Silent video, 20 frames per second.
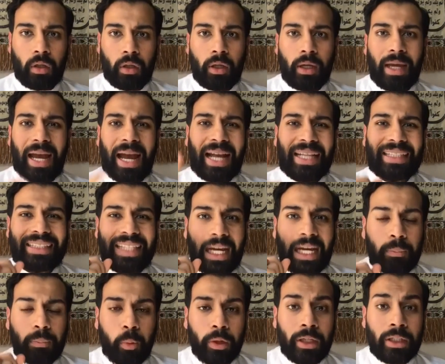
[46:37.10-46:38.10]
At that
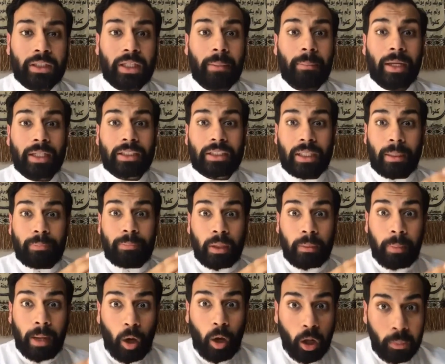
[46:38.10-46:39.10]
point in time, accepted by
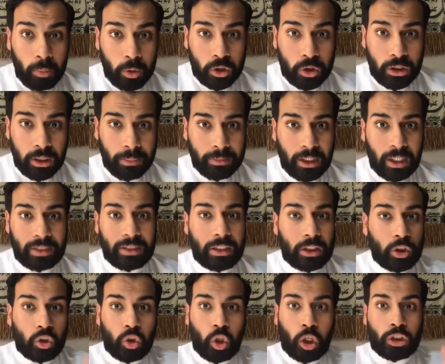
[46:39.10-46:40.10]
all Muslims. This is
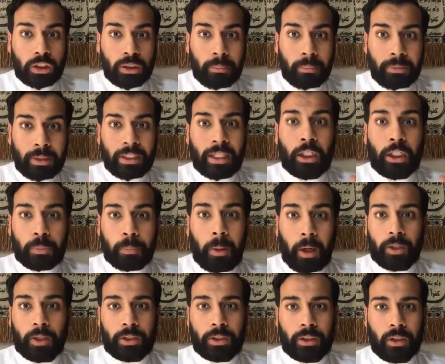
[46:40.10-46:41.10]
not something that is
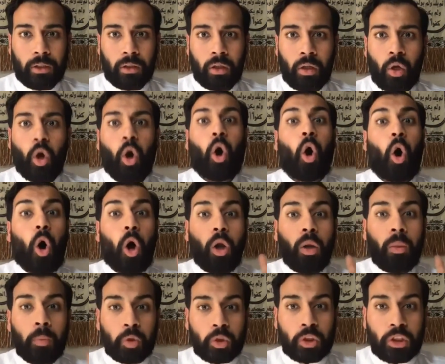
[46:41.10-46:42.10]
partisan. All
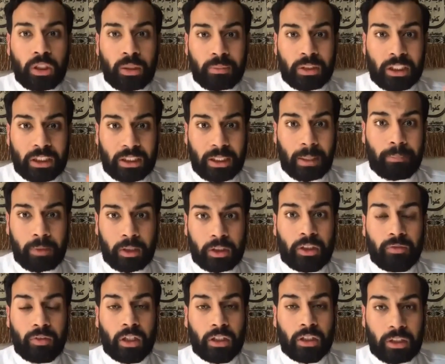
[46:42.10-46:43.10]
Muslims accept this
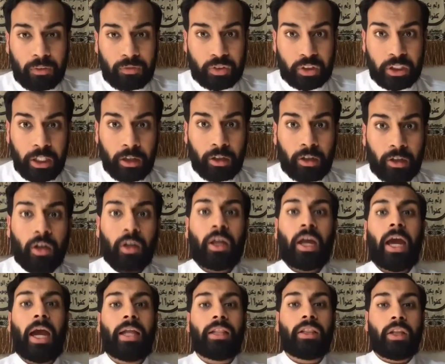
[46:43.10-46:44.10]
in the tafsir
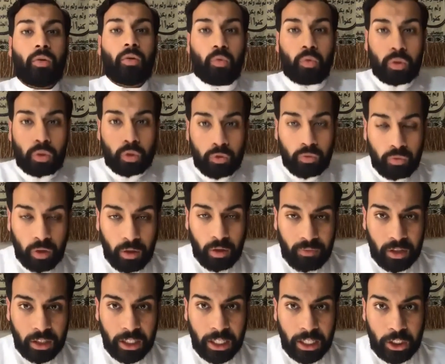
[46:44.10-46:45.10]
and the
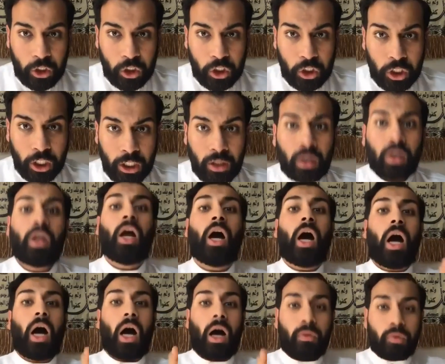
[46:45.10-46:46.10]
revelation
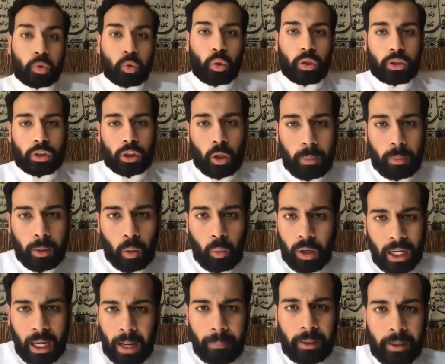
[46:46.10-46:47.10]
of Surah Tawbah. What
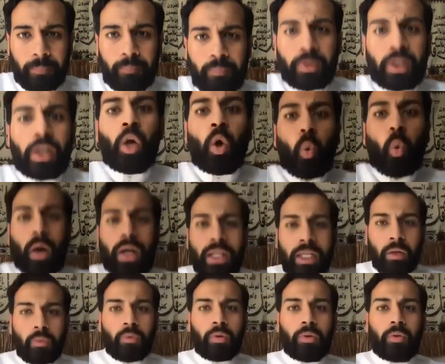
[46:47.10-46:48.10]
happened? When he
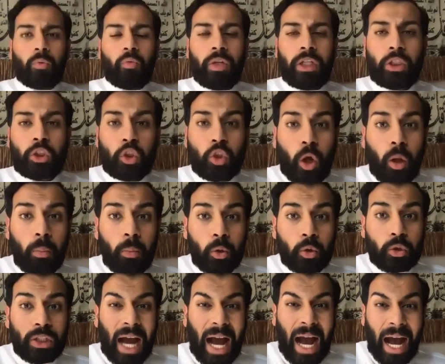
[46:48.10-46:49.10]
reached almost
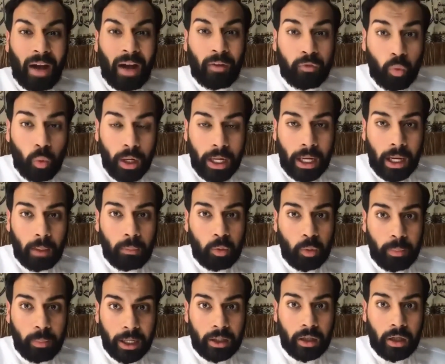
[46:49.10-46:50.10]
halfway, Abu
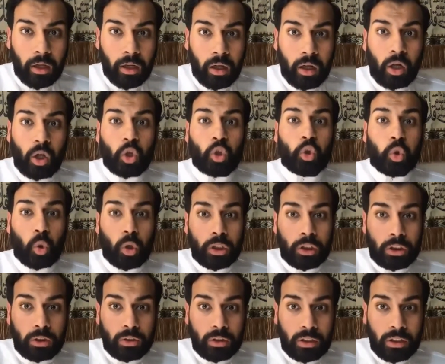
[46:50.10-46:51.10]
Bakr,
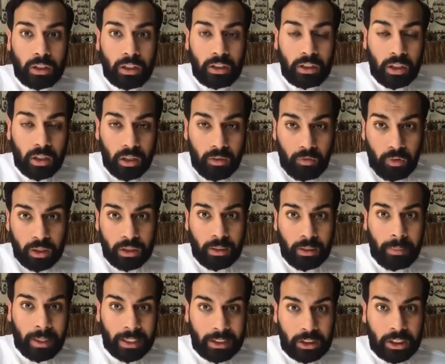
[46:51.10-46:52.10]
towards delivering the
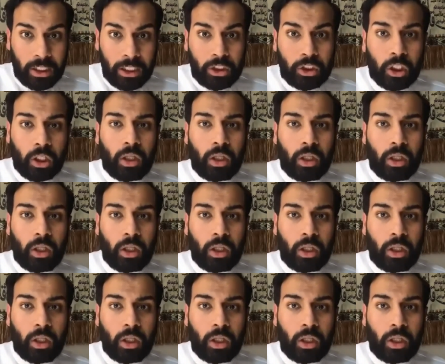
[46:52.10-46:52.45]
message,